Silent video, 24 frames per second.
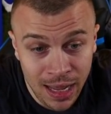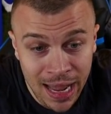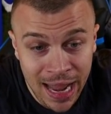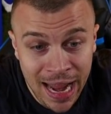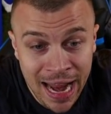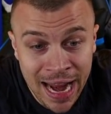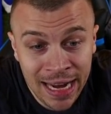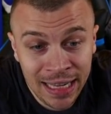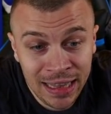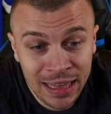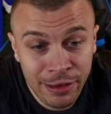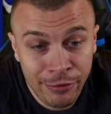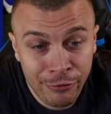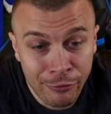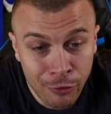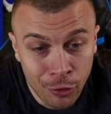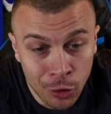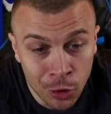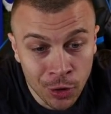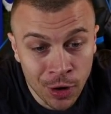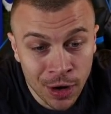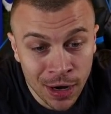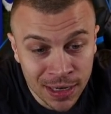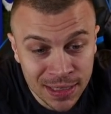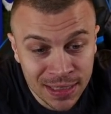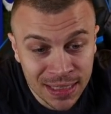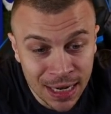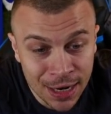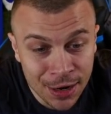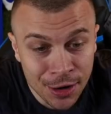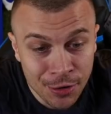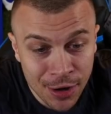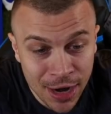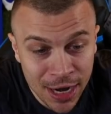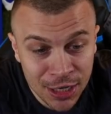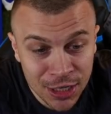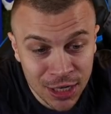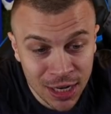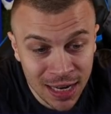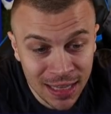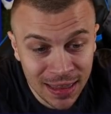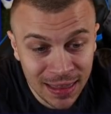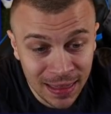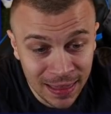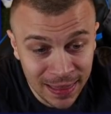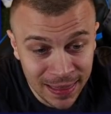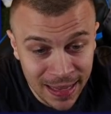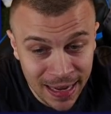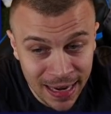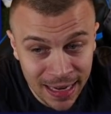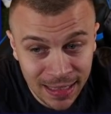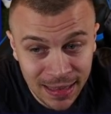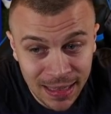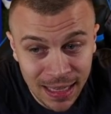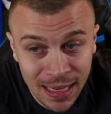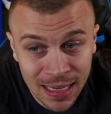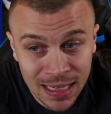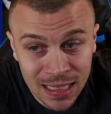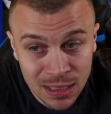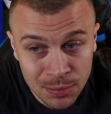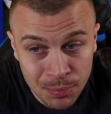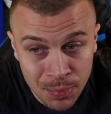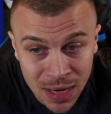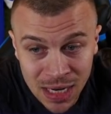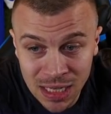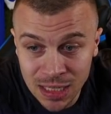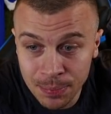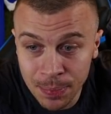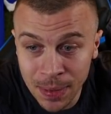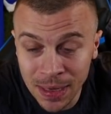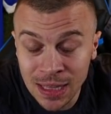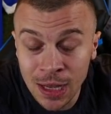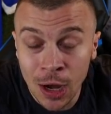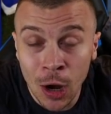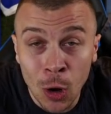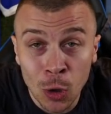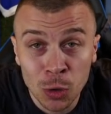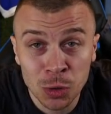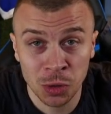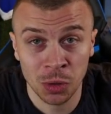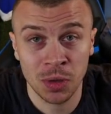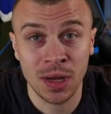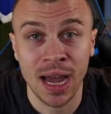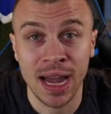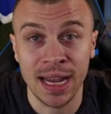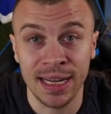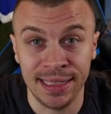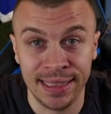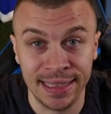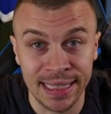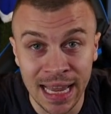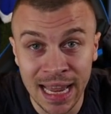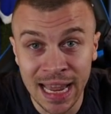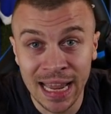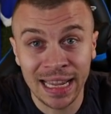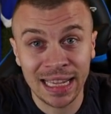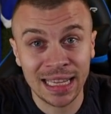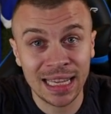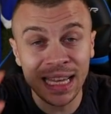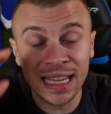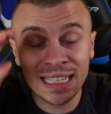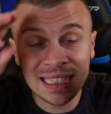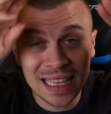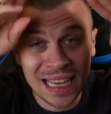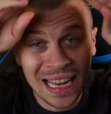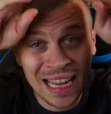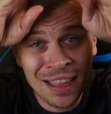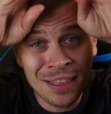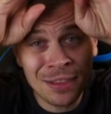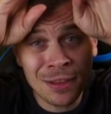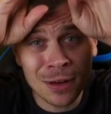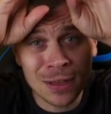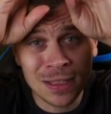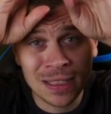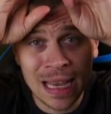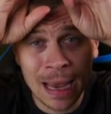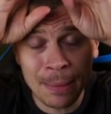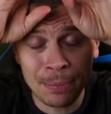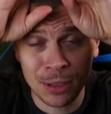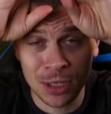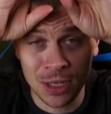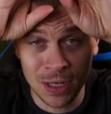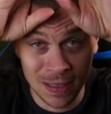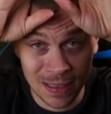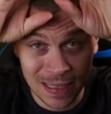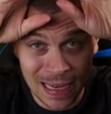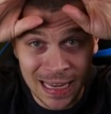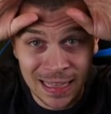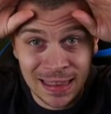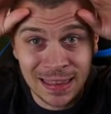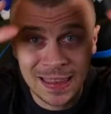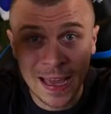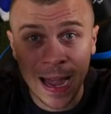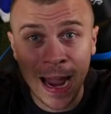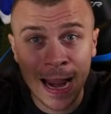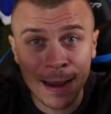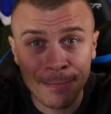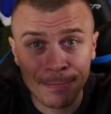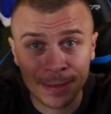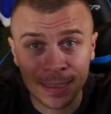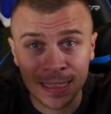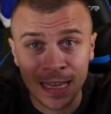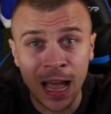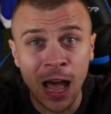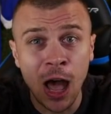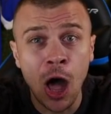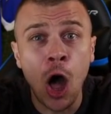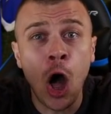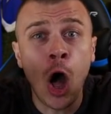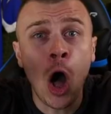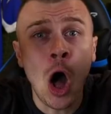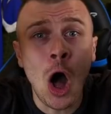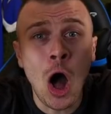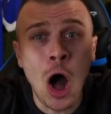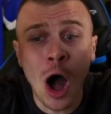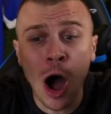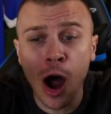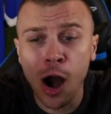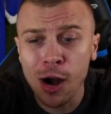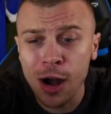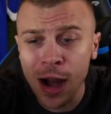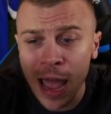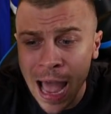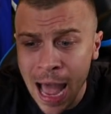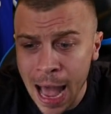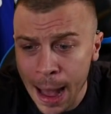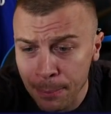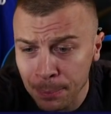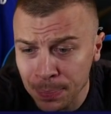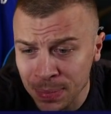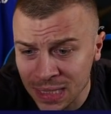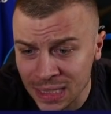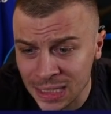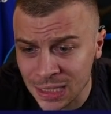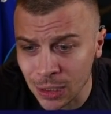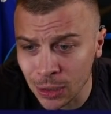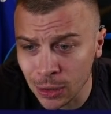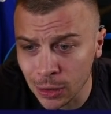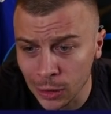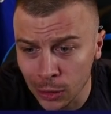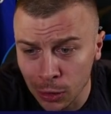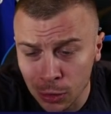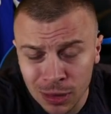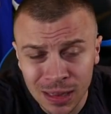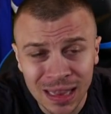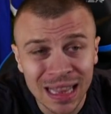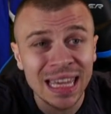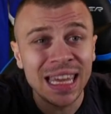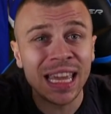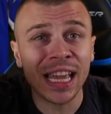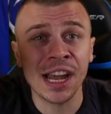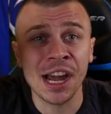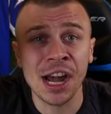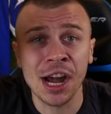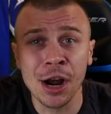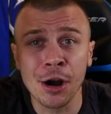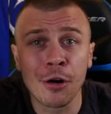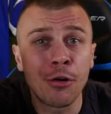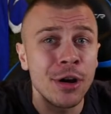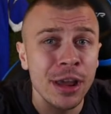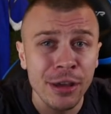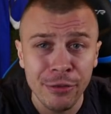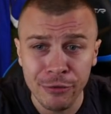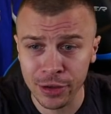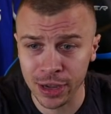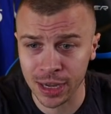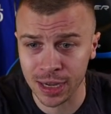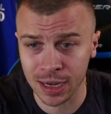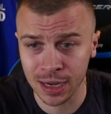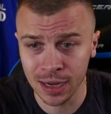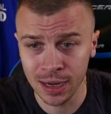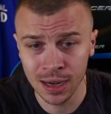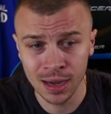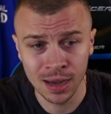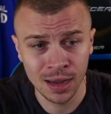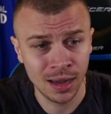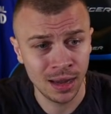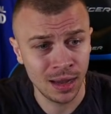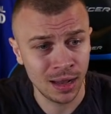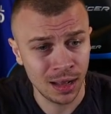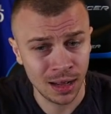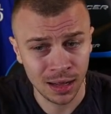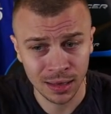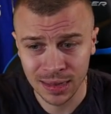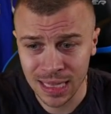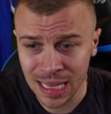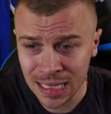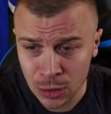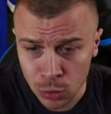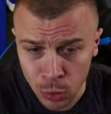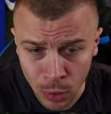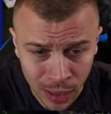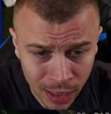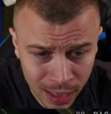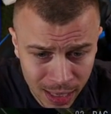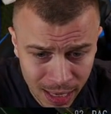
84 acceleration and 90 sprint speed. Also guys, his interceptions at times are absolutely horrific. That's why